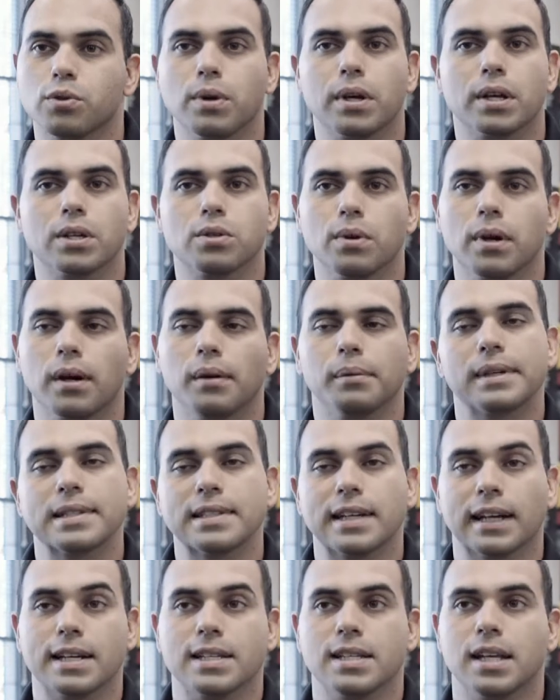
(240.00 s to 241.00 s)
week as well because,
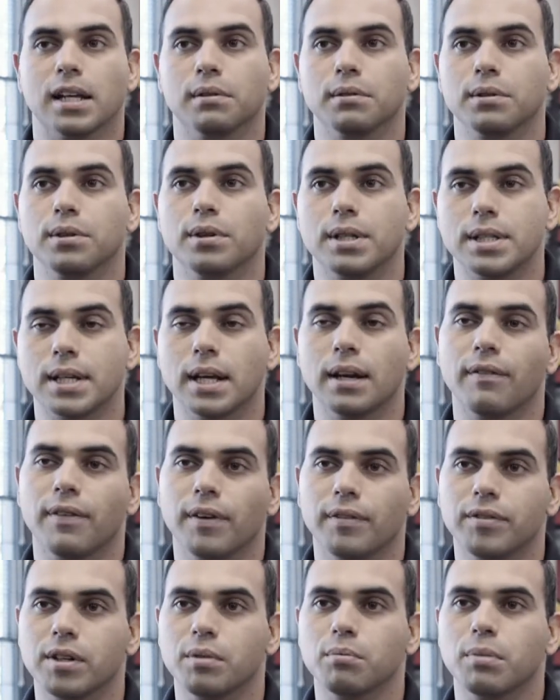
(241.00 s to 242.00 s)
like I said, I'm doing a 10 to
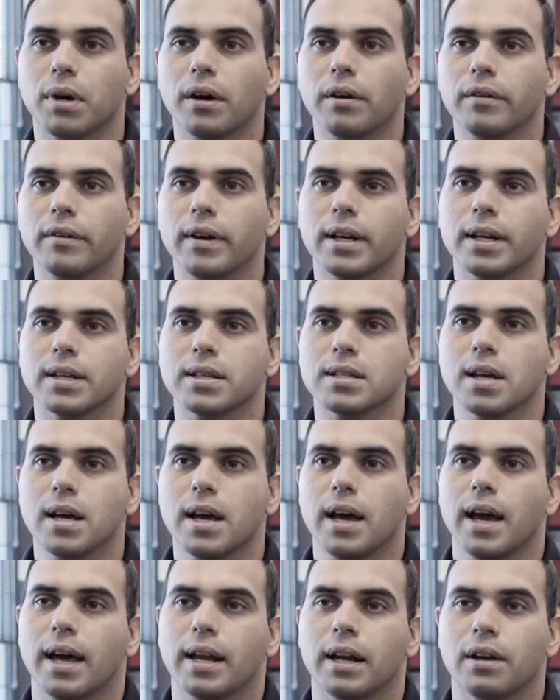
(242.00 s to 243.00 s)
15 mile radius,
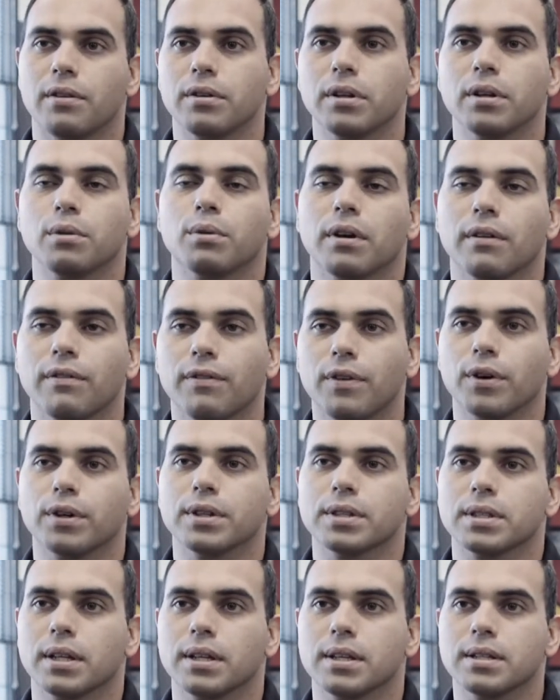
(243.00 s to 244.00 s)
and I really want to
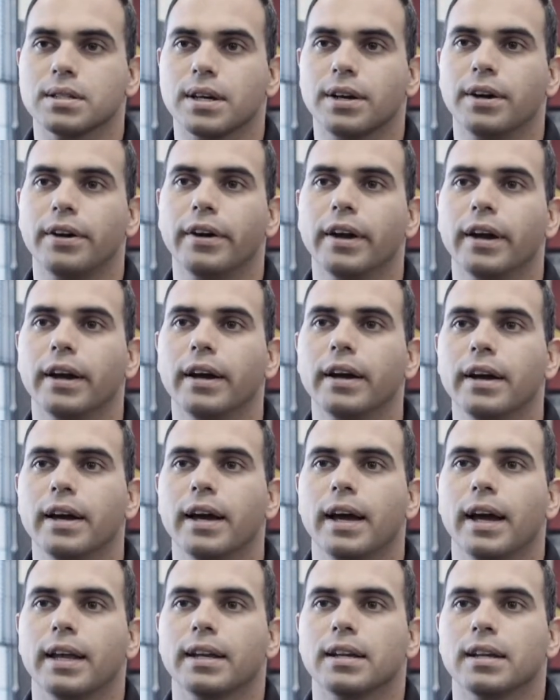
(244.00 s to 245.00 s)
focus on this area
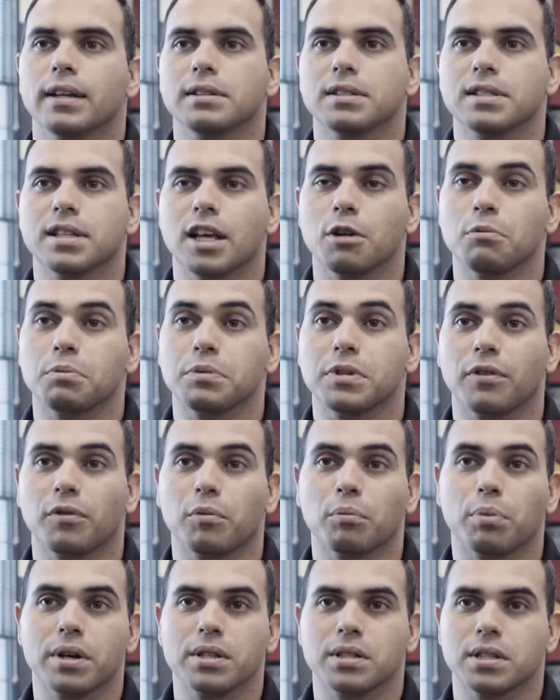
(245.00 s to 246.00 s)
and I set up
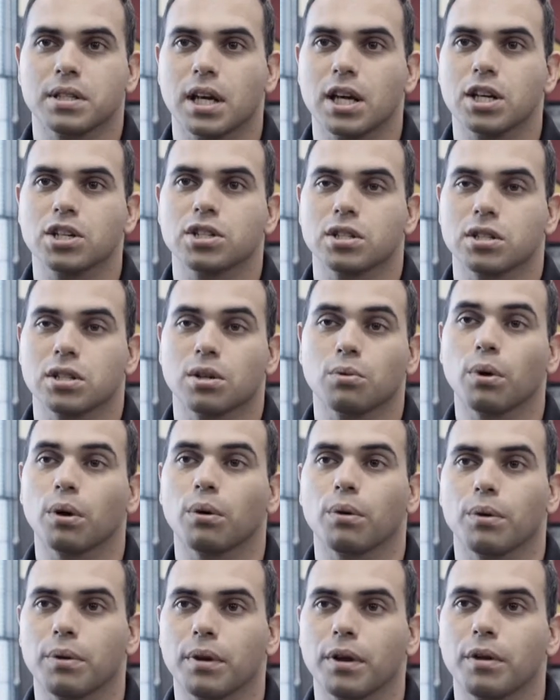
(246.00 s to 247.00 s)
different presentations and work
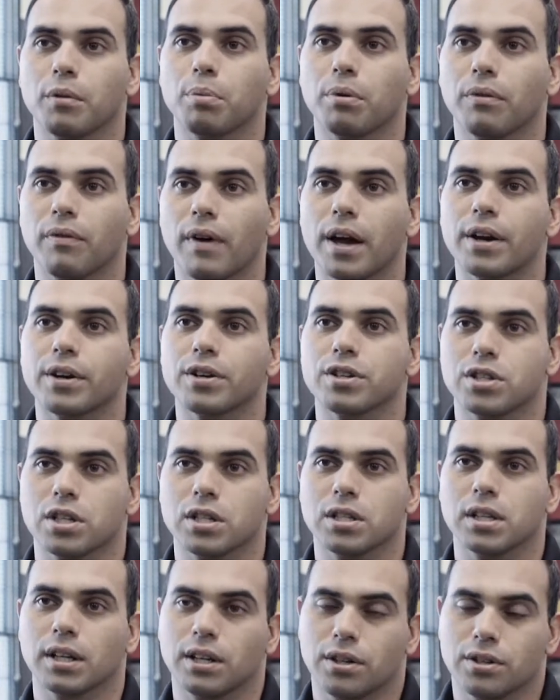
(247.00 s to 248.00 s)
with other providers
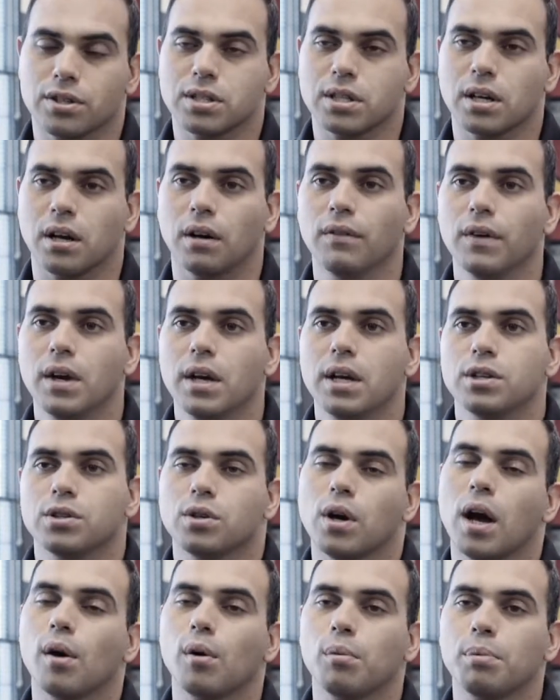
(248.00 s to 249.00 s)
just like yourself.
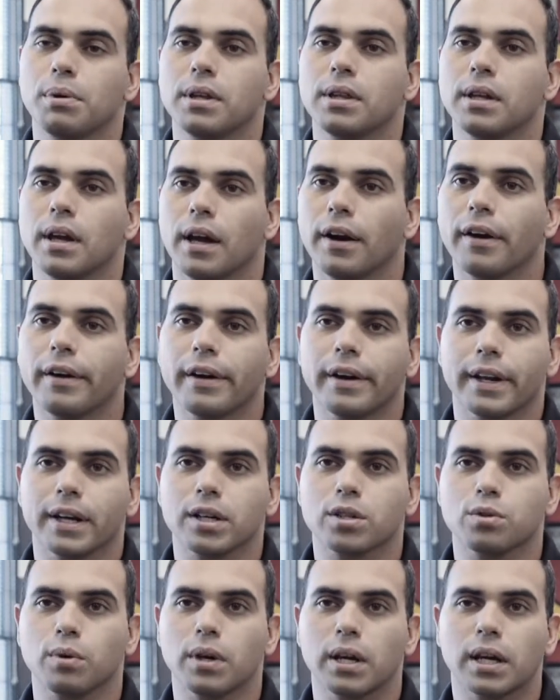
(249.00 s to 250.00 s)
So I will be in the area
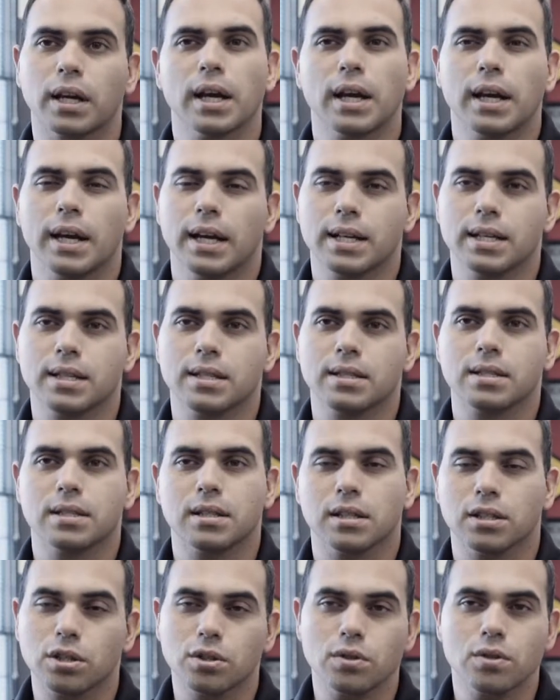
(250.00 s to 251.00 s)
next week.
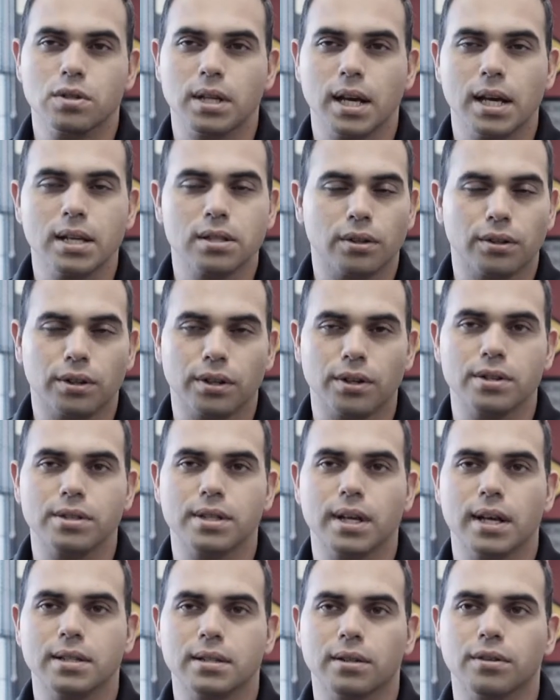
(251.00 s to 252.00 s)
Is Tuesdays or
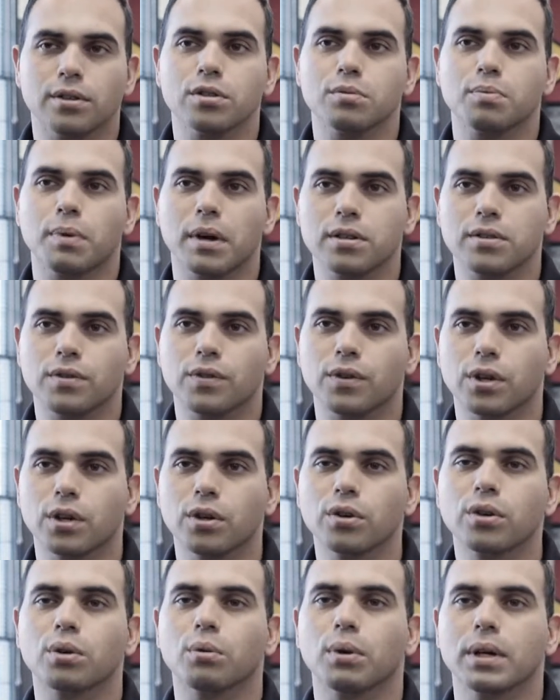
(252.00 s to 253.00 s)
Thursdays, are those best for
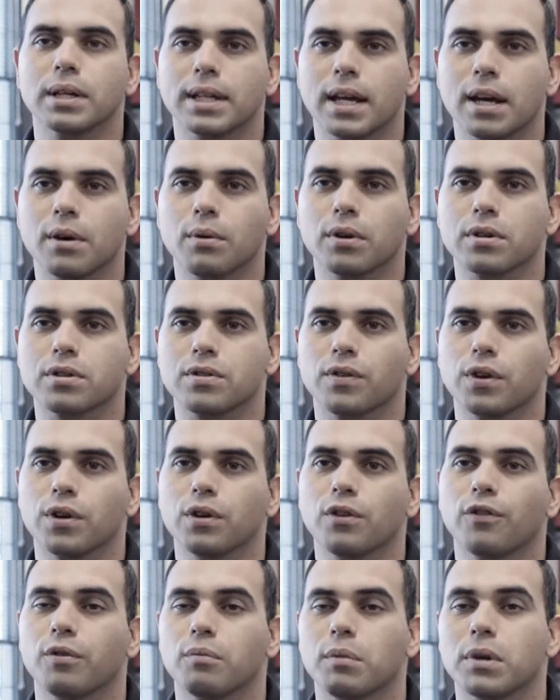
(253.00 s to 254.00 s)
you, or what day works for
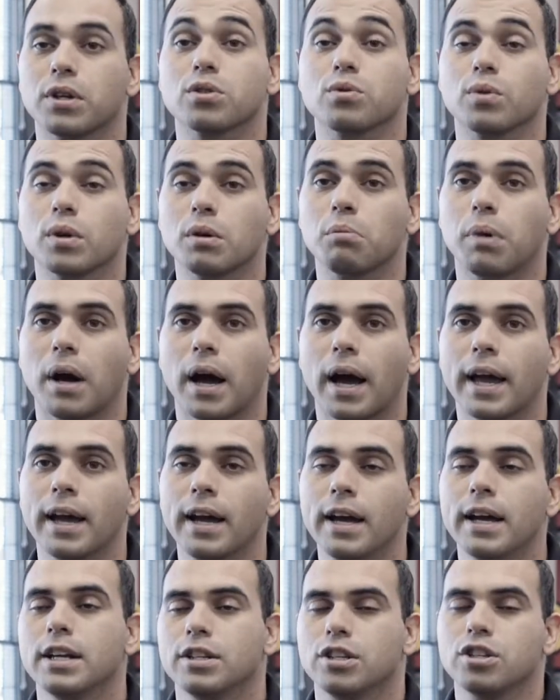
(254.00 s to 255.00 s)
you for me to swing by?
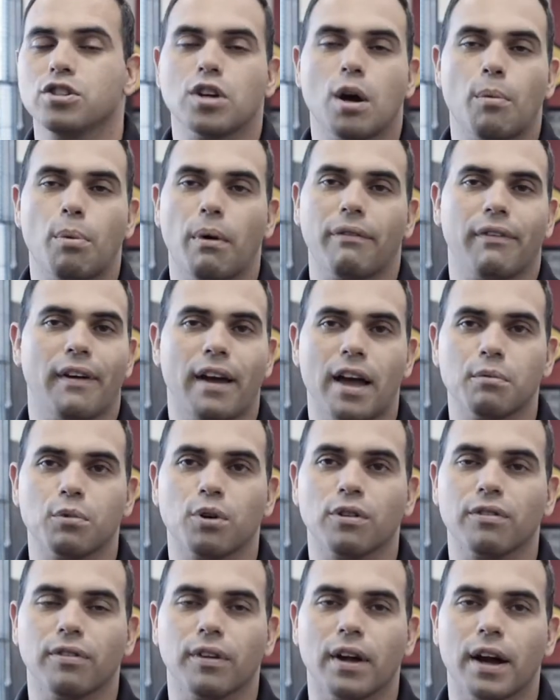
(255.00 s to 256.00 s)
Just drop off a hand
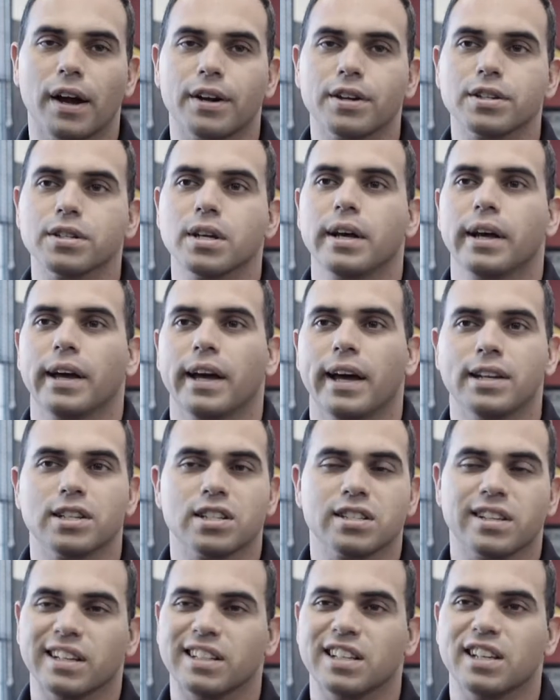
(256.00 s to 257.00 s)
more flyers, and
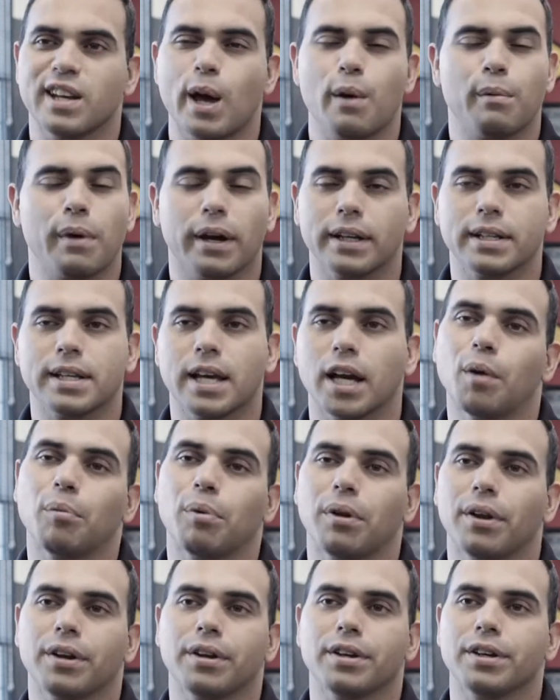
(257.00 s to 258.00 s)
just like today, I'm not going to take up
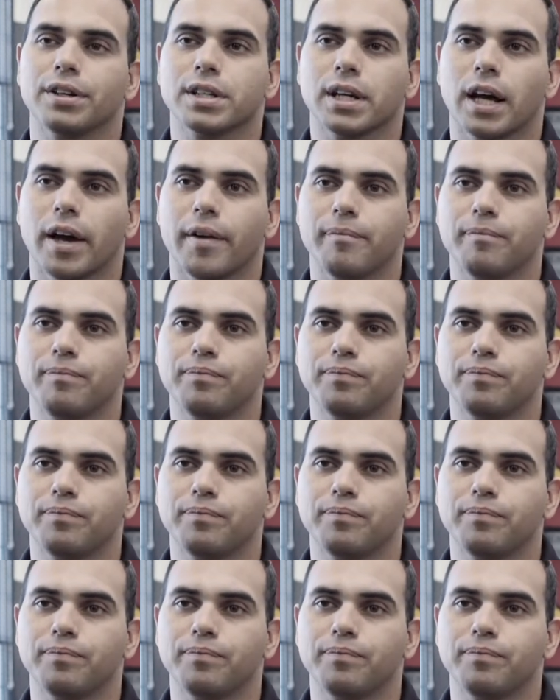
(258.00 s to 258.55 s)
a lot of your time.